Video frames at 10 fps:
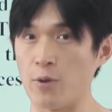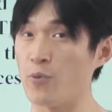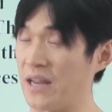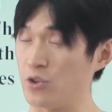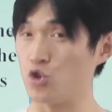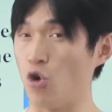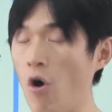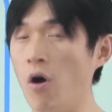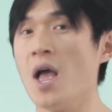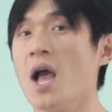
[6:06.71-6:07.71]
We can
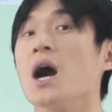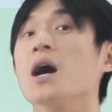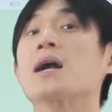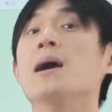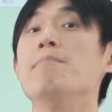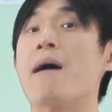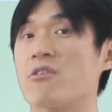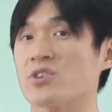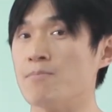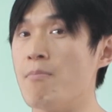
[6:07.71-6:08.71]
draw a
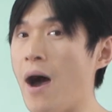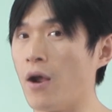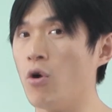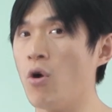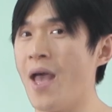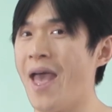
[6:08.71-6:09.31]
comparison model,